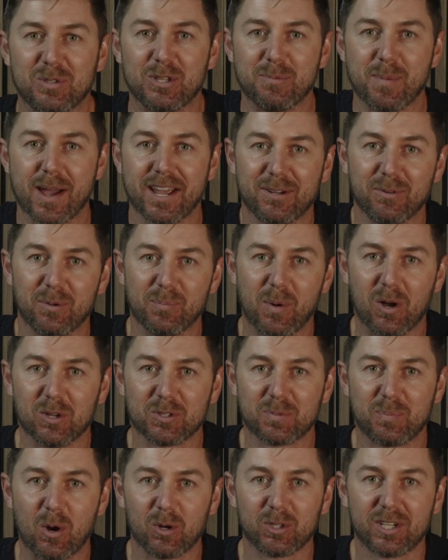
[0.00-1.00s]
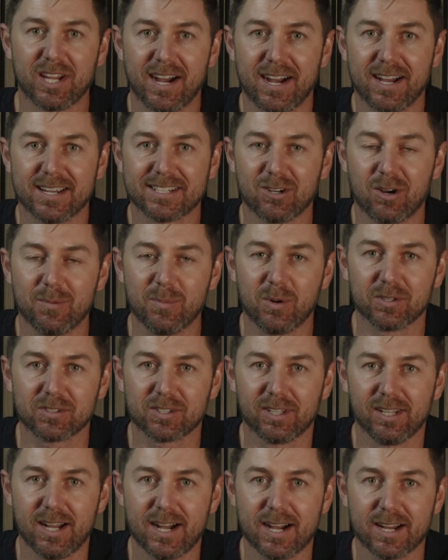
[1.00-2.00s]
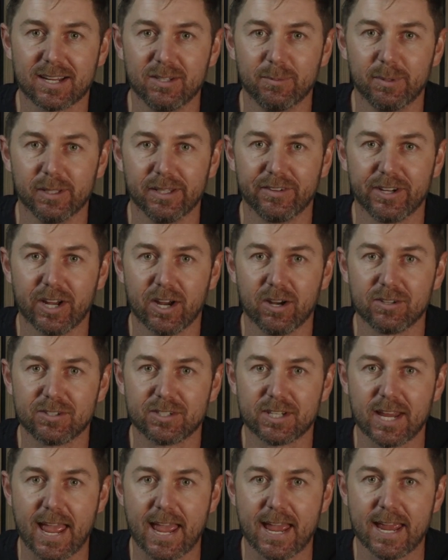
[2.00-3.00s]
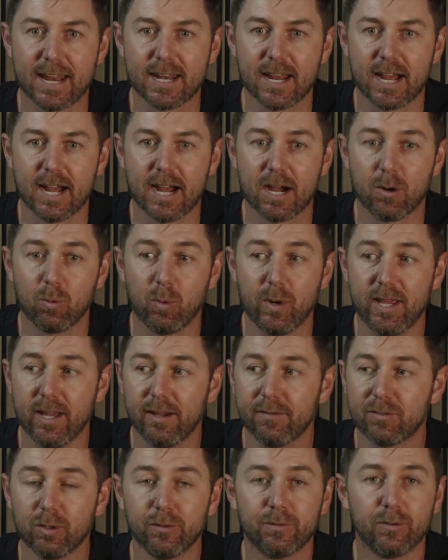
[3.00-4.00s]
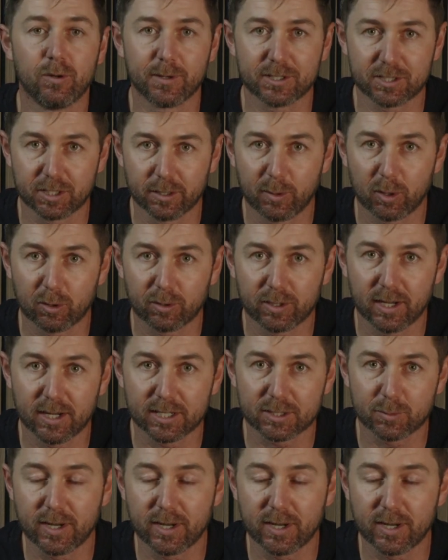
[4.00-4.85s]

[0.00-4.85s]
Make It with Myles podcast. I'm Myles Clark, your beloved host, and we have two formats of the podcast.